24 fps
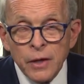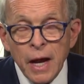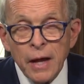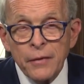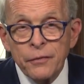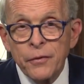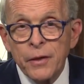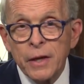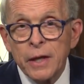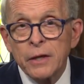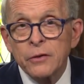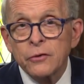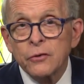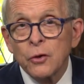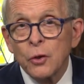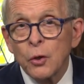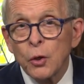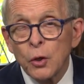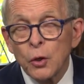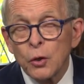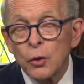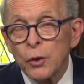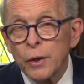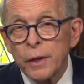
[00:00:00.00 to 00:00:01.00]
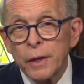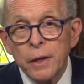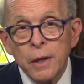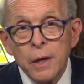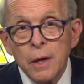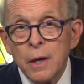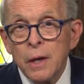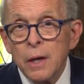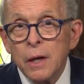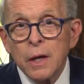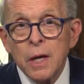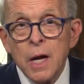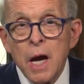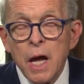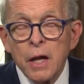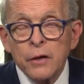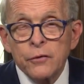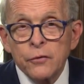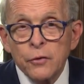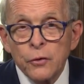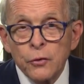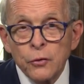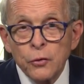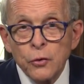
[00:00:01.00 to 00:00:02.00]
I think it's clearly
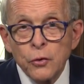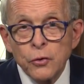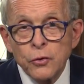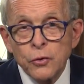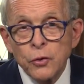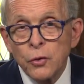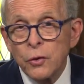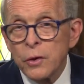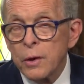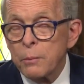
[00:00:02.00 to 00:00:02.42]
constitutional.